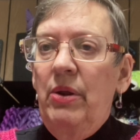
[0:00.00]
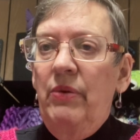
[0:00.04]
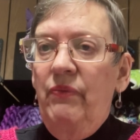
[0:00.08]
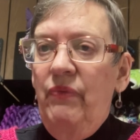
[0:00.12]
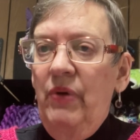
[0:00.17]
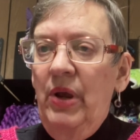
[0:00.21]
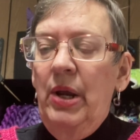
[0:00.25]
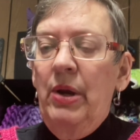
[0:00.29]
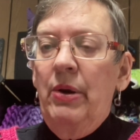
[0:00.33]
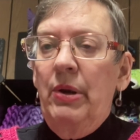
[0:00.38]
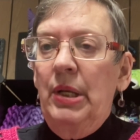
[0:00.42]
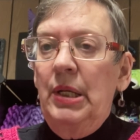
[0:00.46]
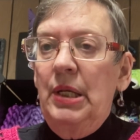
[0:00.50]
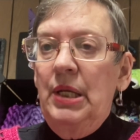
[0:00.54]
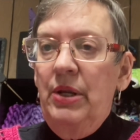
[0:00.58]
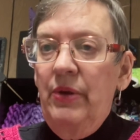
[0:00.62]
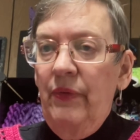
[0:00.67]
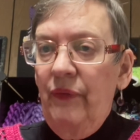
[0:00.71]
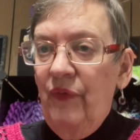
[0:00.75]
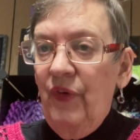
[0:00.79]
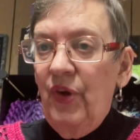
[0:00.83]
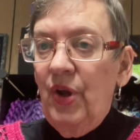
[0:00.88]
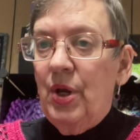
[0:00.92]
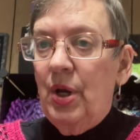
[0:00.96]
very
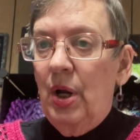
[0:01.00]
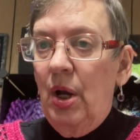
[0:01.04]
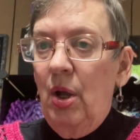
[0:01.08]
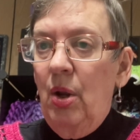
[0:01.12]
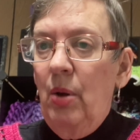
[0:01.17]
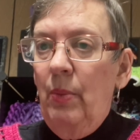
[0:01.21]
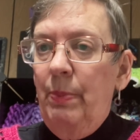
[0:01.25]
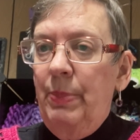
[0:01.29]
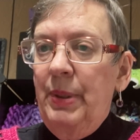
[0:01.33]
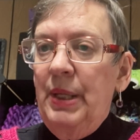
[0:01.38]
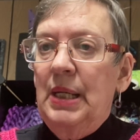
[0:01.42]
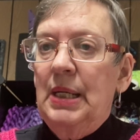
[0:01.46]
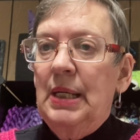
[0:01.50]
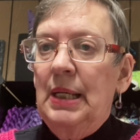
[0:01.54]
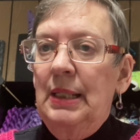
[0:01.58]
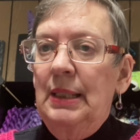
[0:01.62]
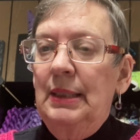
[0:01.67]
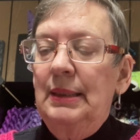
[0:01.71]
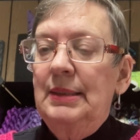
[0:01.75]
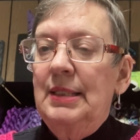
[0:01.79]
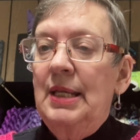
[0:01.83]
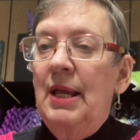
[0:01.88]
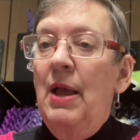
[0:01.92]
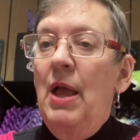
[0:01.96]
difficult
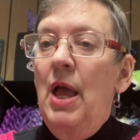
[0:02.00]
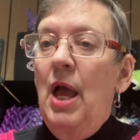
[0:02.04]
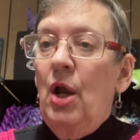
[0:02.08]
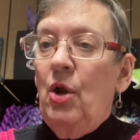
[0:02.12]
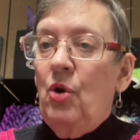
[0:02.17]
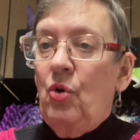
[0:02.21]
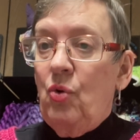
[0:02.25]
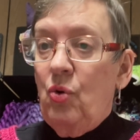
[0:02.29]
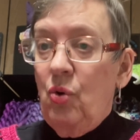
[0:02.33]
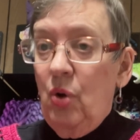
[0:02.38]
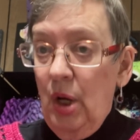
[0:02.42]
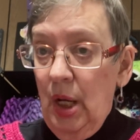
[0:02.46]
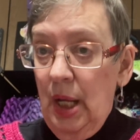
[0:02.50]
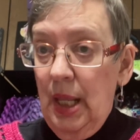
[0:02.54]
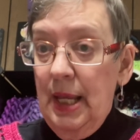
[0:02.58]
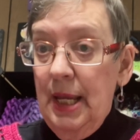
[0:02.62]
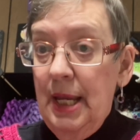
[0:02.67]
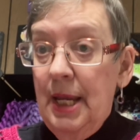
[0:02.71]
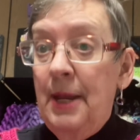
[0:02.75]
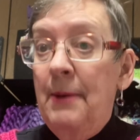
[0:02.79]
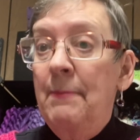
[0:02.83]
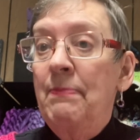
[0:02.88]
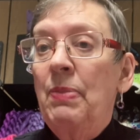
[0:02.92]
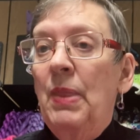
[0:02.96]
because acrylic